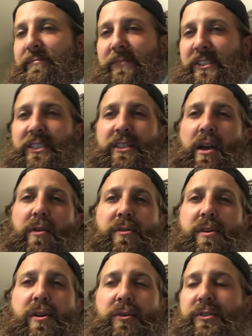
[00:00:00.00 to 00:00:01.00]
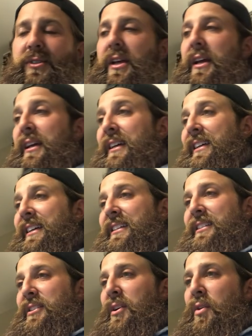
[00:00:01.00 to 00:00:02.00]
Just how it goes.
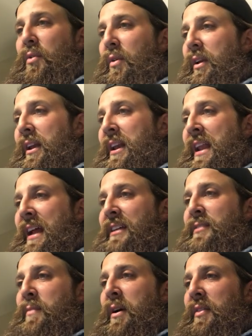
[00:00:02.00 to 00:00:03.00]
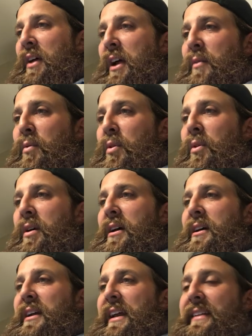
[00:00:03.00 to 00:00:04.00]
So next month I will,
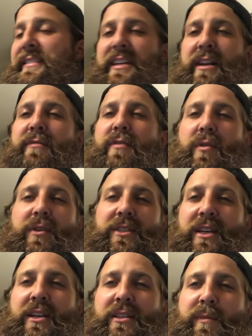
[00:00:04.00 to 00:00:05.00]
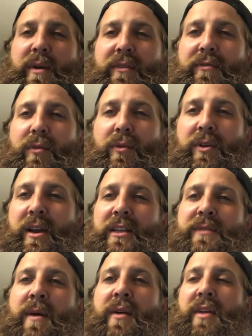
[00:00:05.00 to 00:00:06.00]
instead of focusing on the big four,
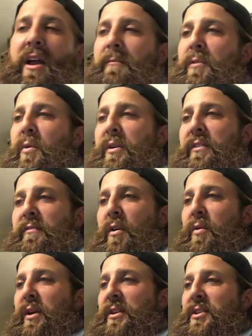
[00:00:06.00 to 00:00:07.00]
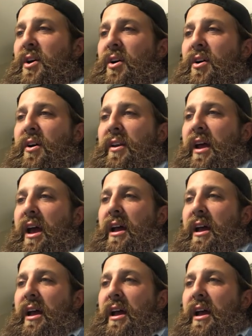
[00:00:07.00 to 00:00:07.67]
next month I'm going to focus on